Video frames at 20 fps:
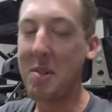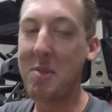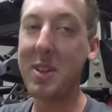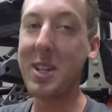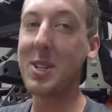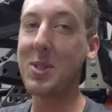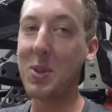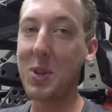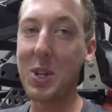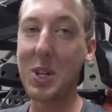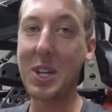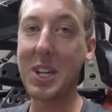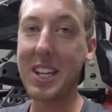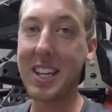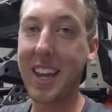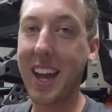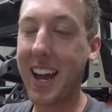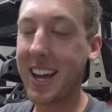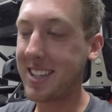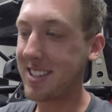Feels really
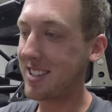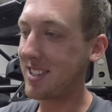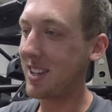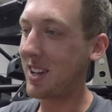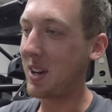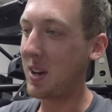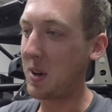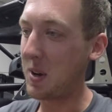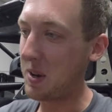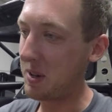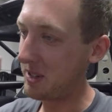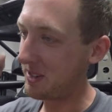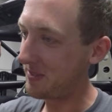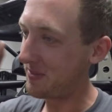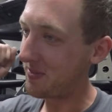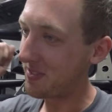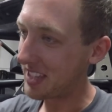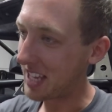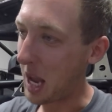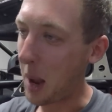good guys, so
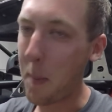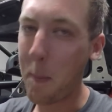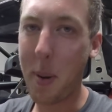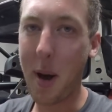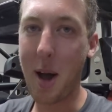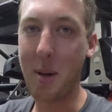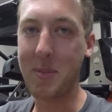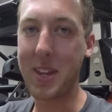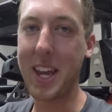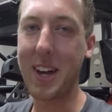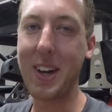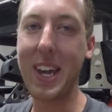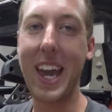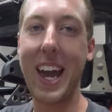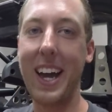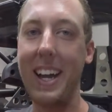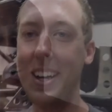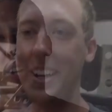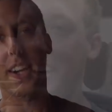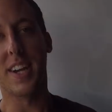I'm pumped, hell
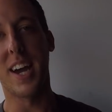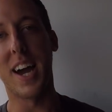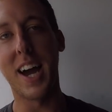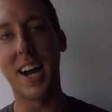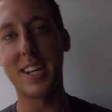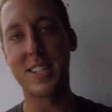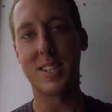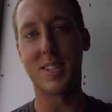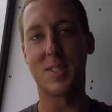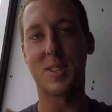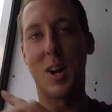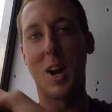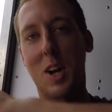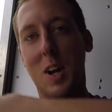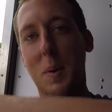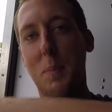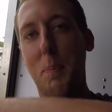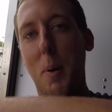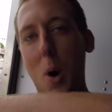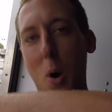yeah. Guys, it
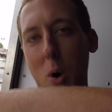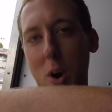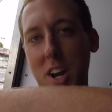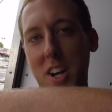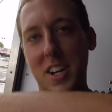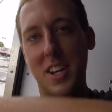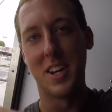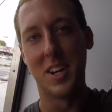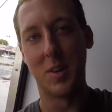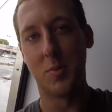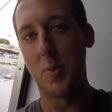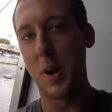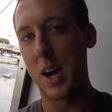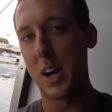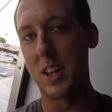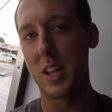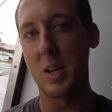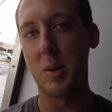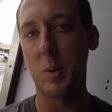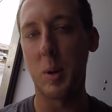started pouring.
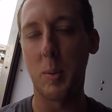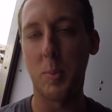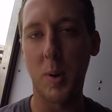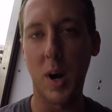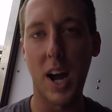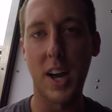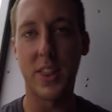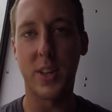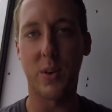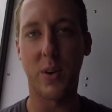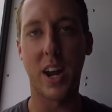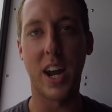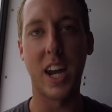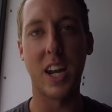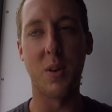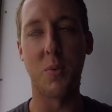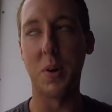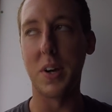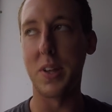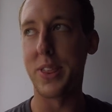Apparently we brought the
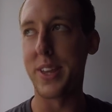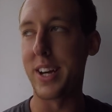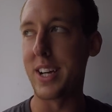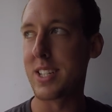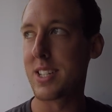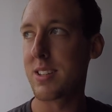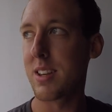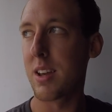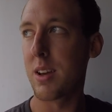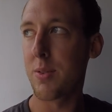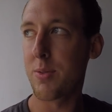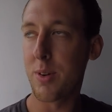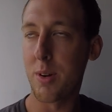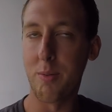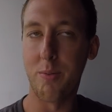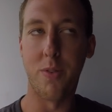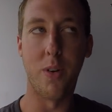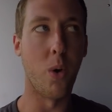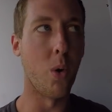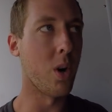rain with us
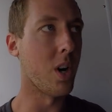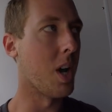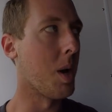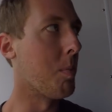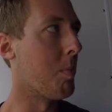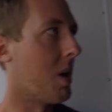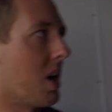from Florida,